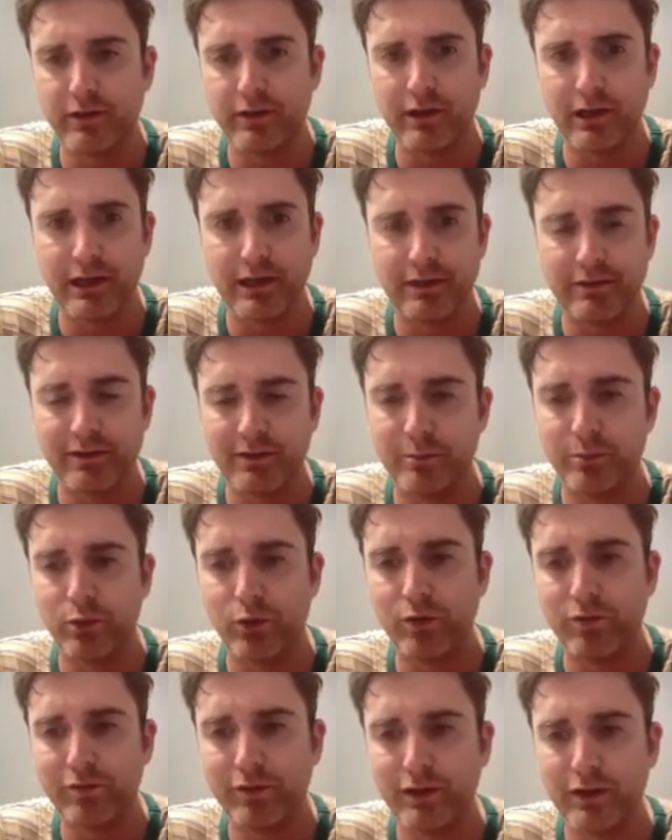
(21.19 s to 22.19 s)
LinkedIn
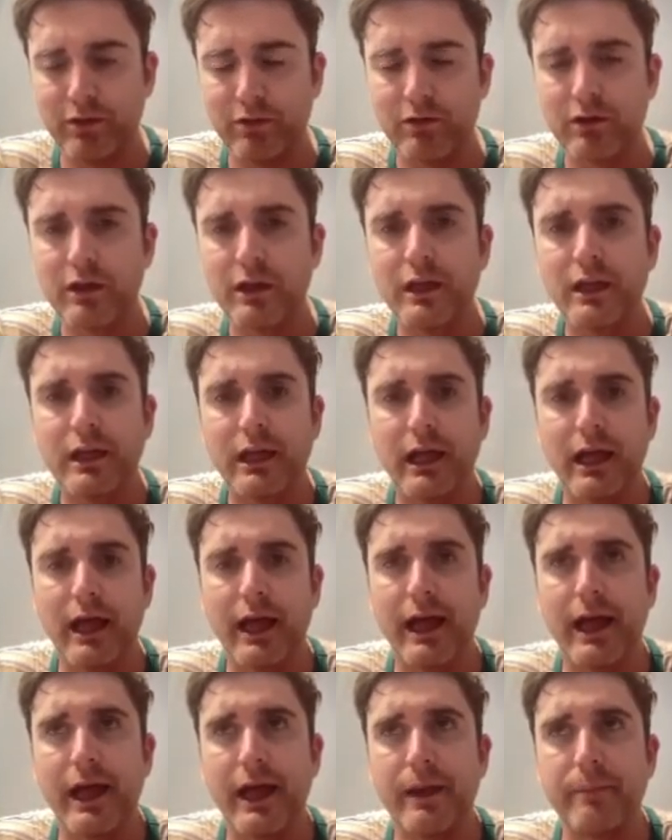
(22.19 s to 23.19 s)
profile.
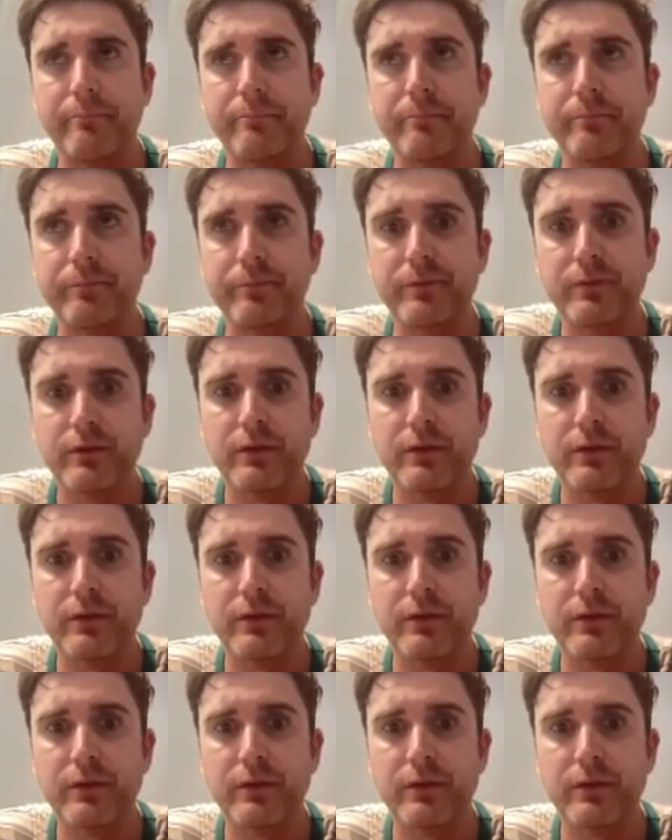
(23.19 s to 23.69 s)
And